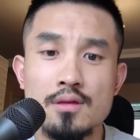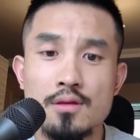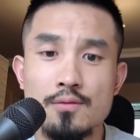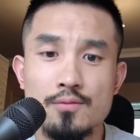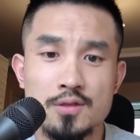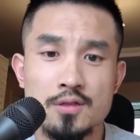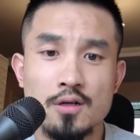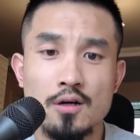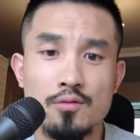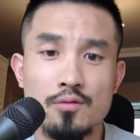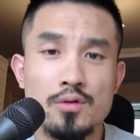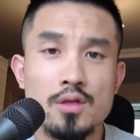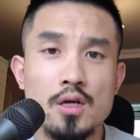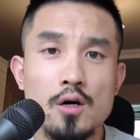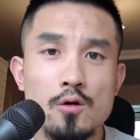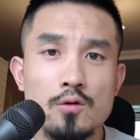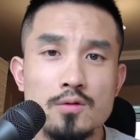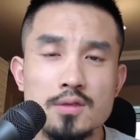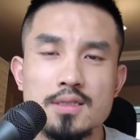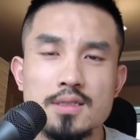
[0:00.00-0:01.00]
what's called
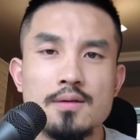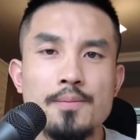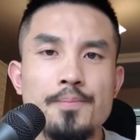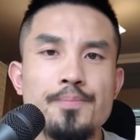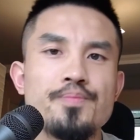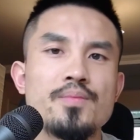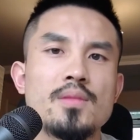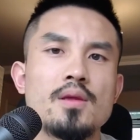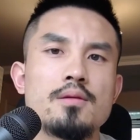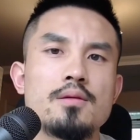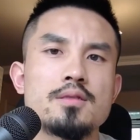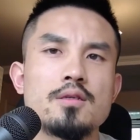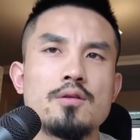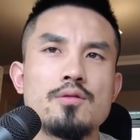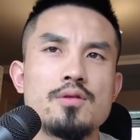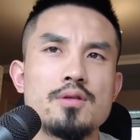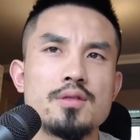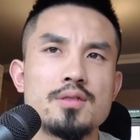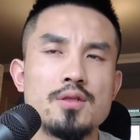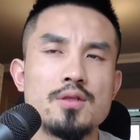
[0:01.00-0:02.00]
nodes. So
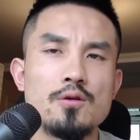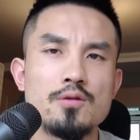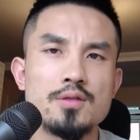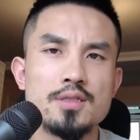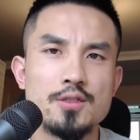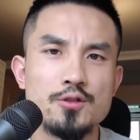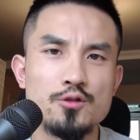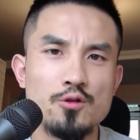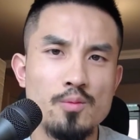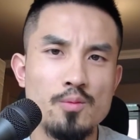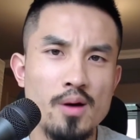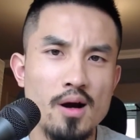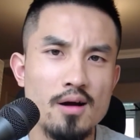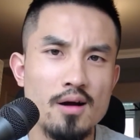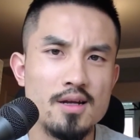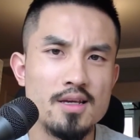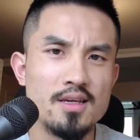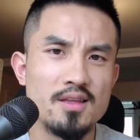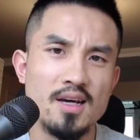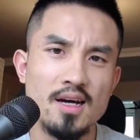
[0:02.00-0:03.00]
there is no central
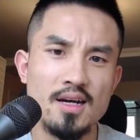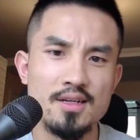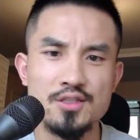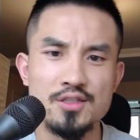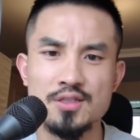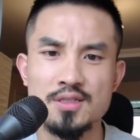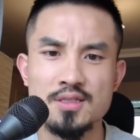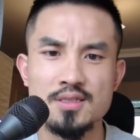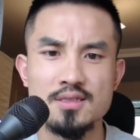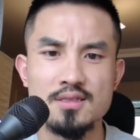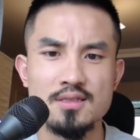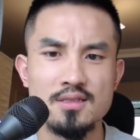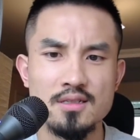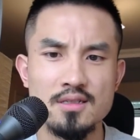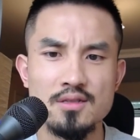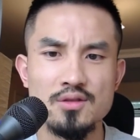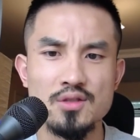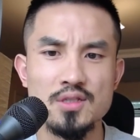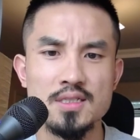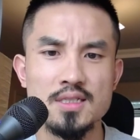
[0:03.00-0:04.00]
party that just
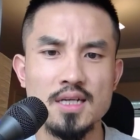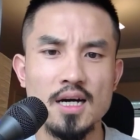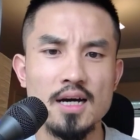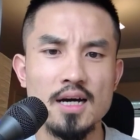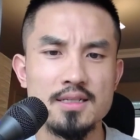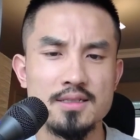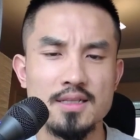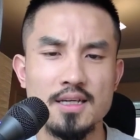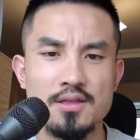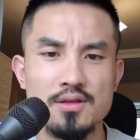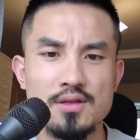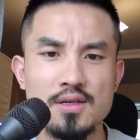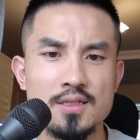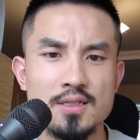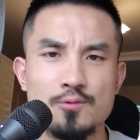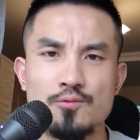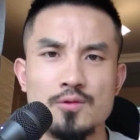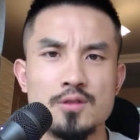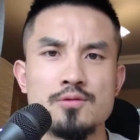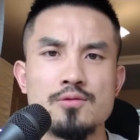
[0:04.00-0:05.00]
decides like
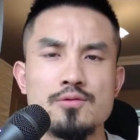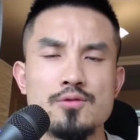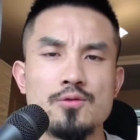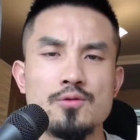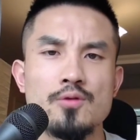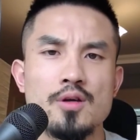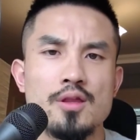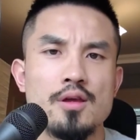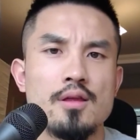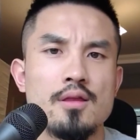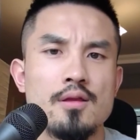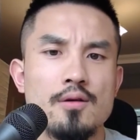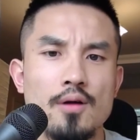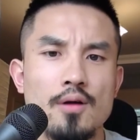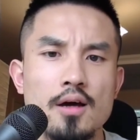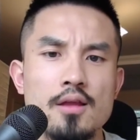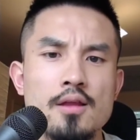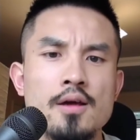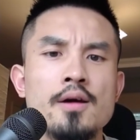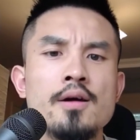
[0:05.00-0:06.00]
this what to do with it,
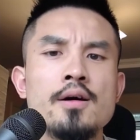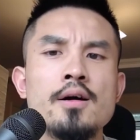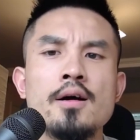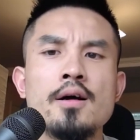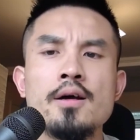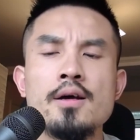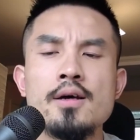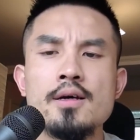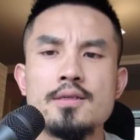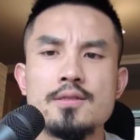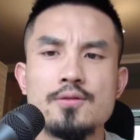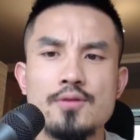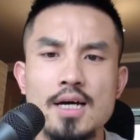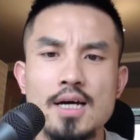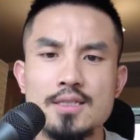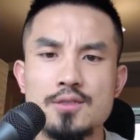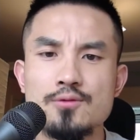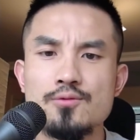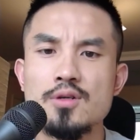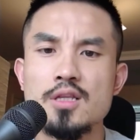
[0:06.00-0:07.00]
right? So
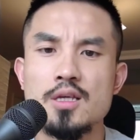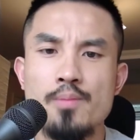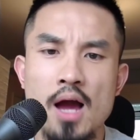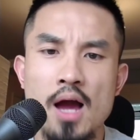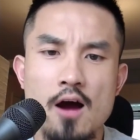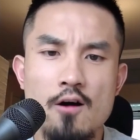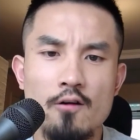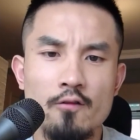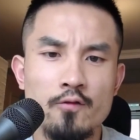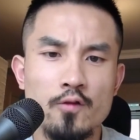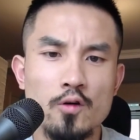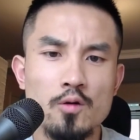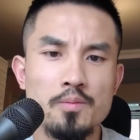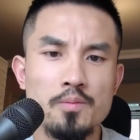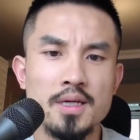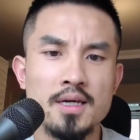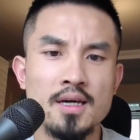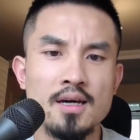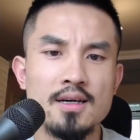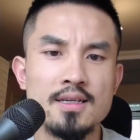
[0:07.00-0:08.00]
that's really powerful,
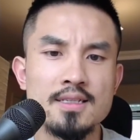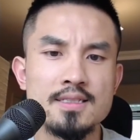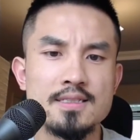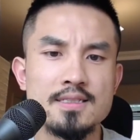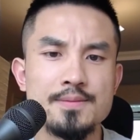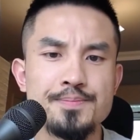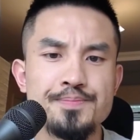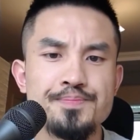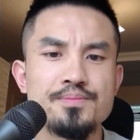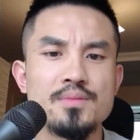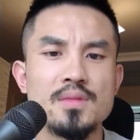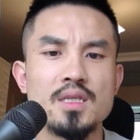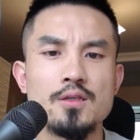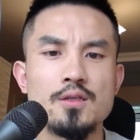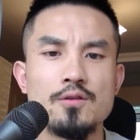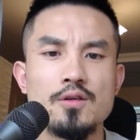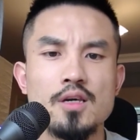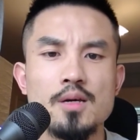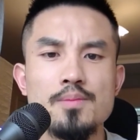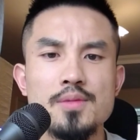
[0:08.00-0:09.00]
because
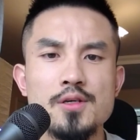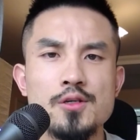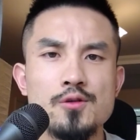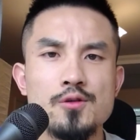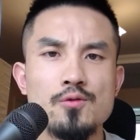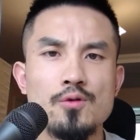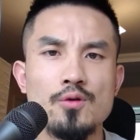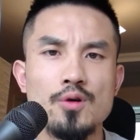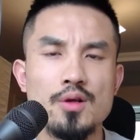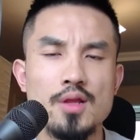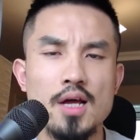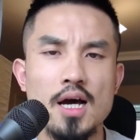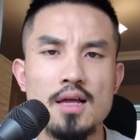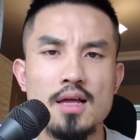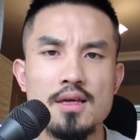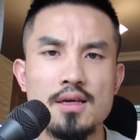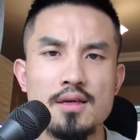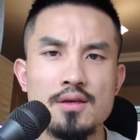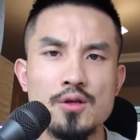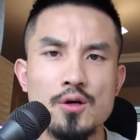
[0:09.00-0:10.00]
you can be sure
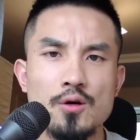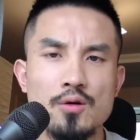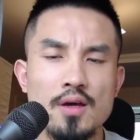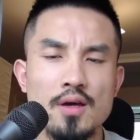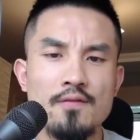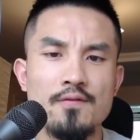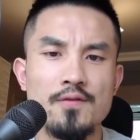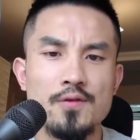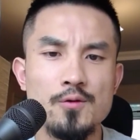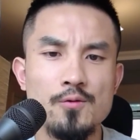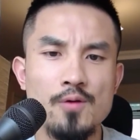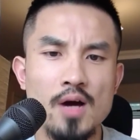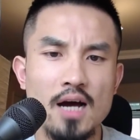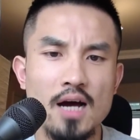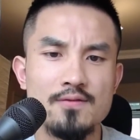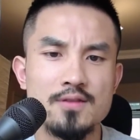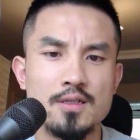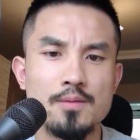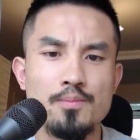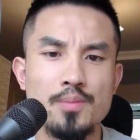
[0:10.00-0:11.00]
that if you
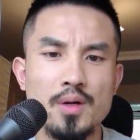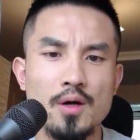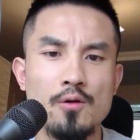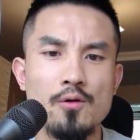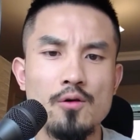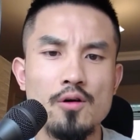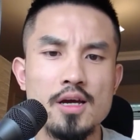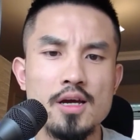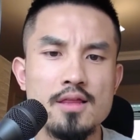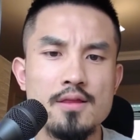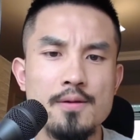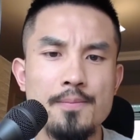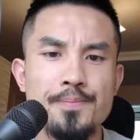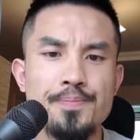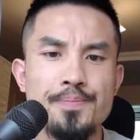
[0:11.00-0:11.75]
have some Bitcoin,